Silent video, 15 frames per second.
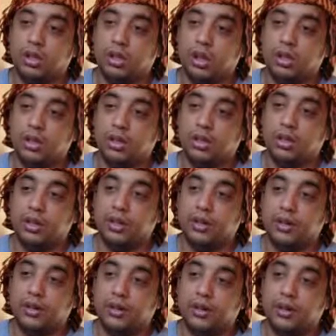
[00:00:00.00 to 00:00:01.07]
and
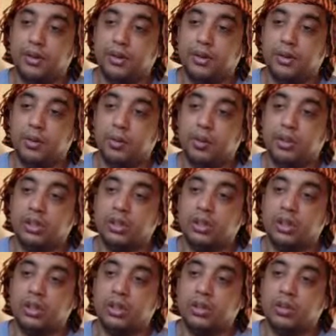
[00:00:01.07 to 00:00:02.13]
whether
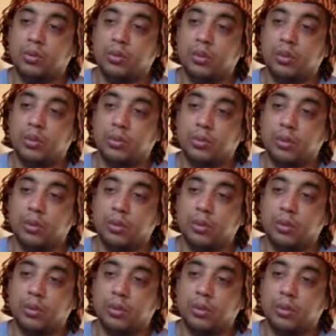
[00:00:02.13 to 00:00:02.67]
the